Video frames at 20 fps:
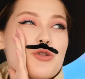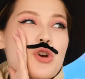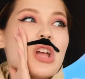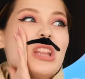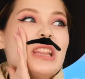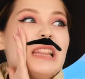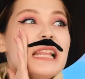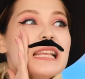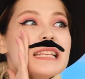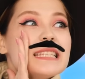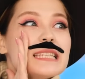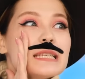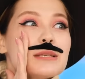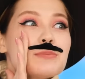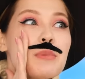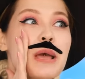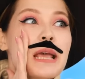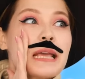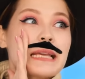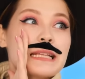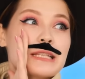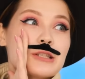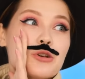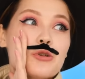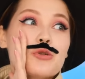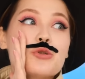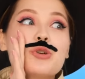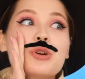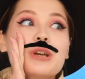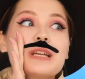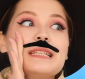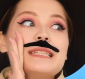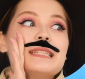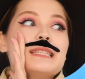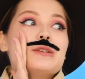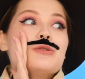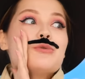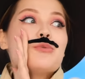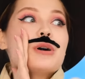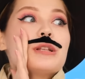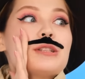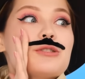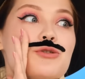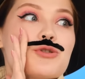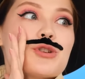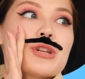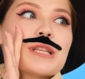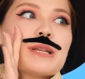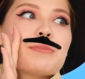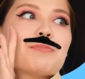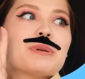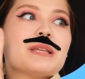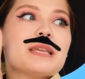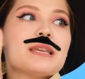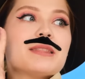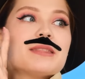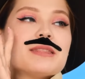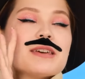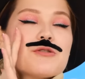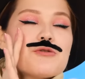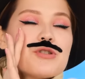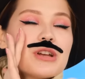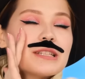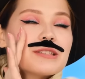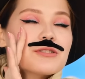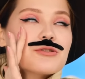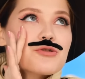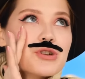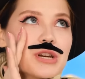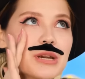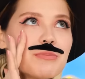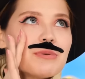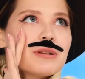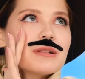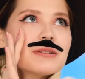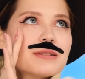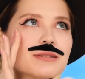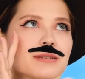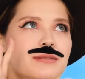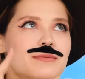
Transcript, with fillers: red lenses make it so you can see what's written beneath the red scribbles.